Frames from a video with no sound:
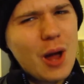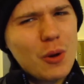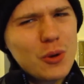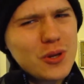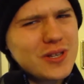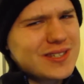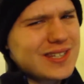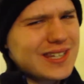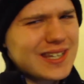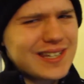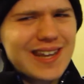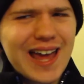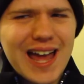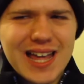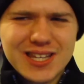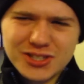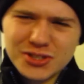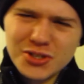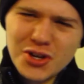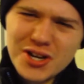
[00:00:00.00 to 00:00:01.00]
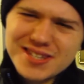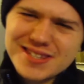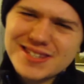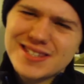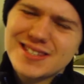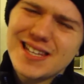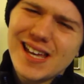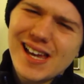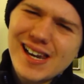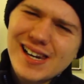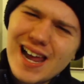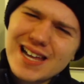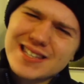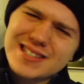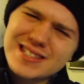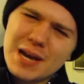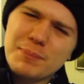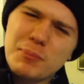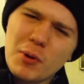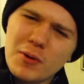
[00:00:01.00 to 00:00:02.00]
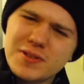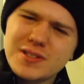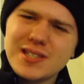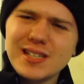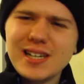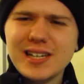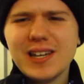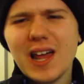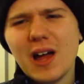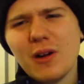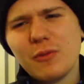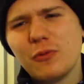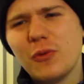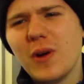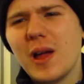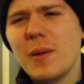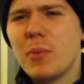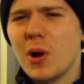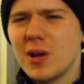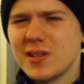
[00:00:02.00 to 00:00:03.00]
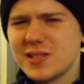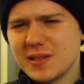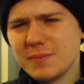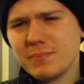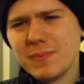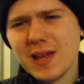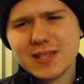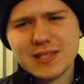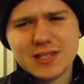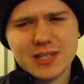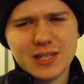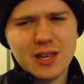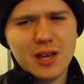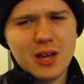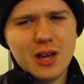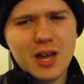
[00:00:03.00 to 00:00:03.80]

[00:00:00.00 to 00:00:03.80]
you see, that's not the right type of cylinder for a bouncing Betty.